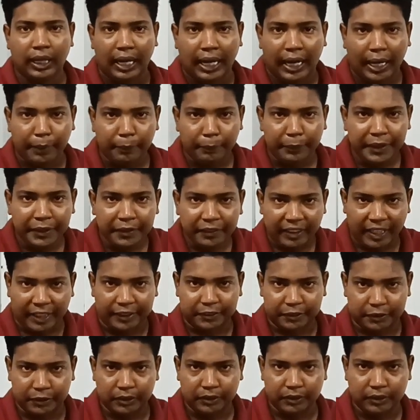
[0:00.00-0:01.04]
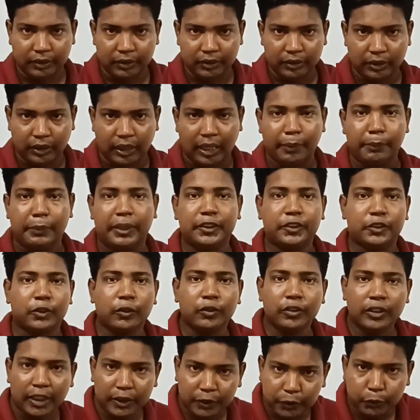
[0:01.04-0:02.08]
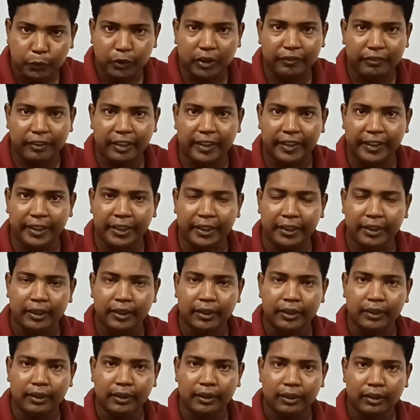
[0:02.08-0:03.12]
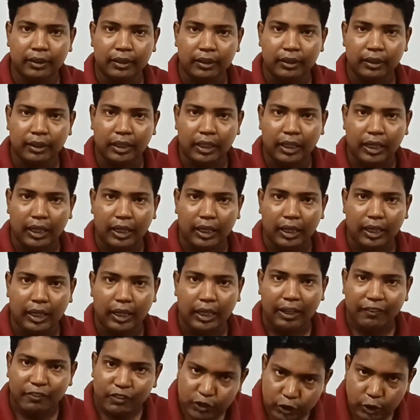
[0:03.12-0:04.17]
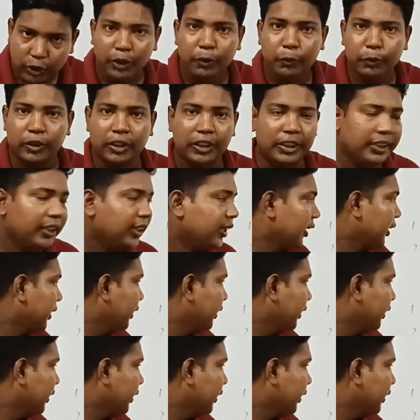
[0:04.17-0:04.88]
I mentioned that today very absolutely